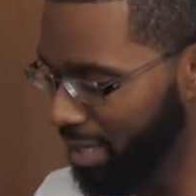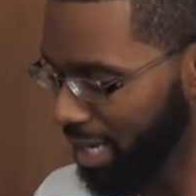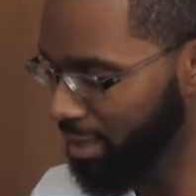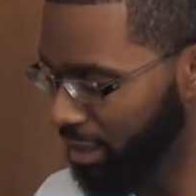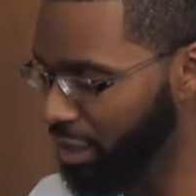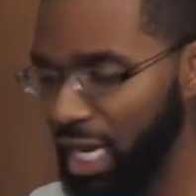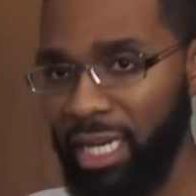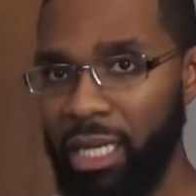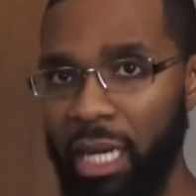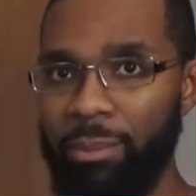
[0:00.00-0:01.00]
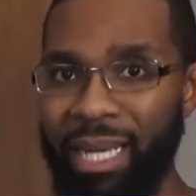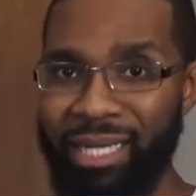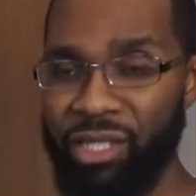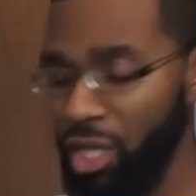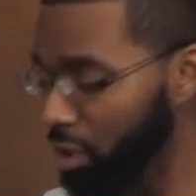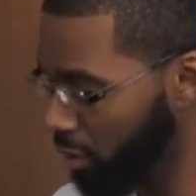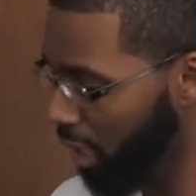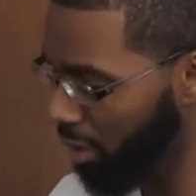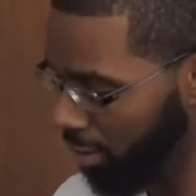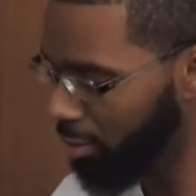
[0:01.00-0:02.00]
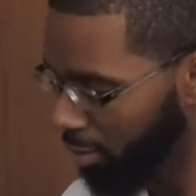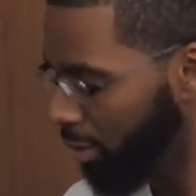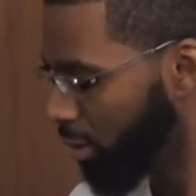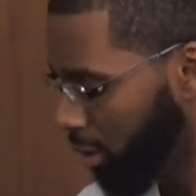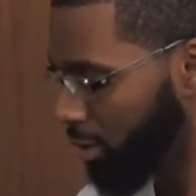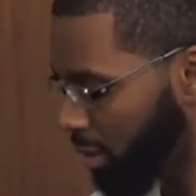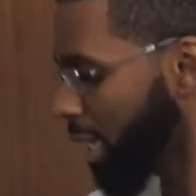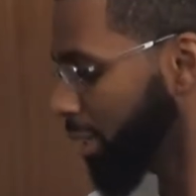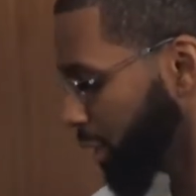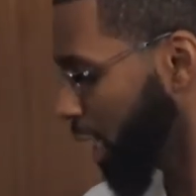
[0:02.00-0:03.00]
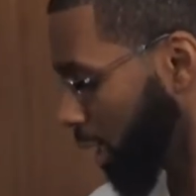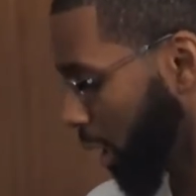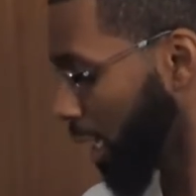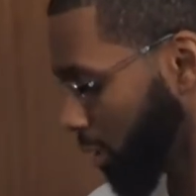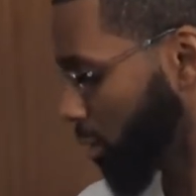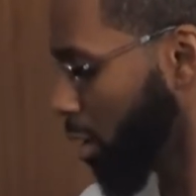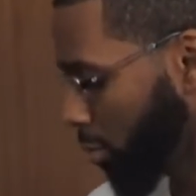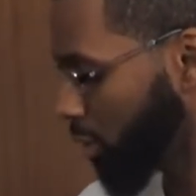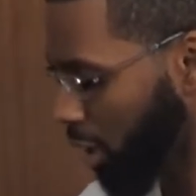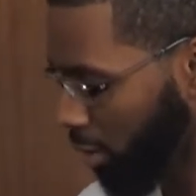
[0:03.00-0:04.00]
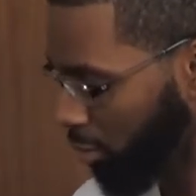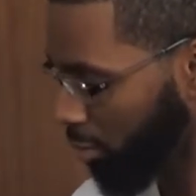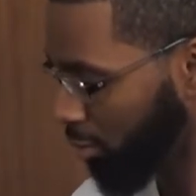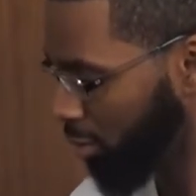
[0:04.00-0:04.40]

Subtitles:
I just shake it up like a salt shaker. Shake it like a salt shaker.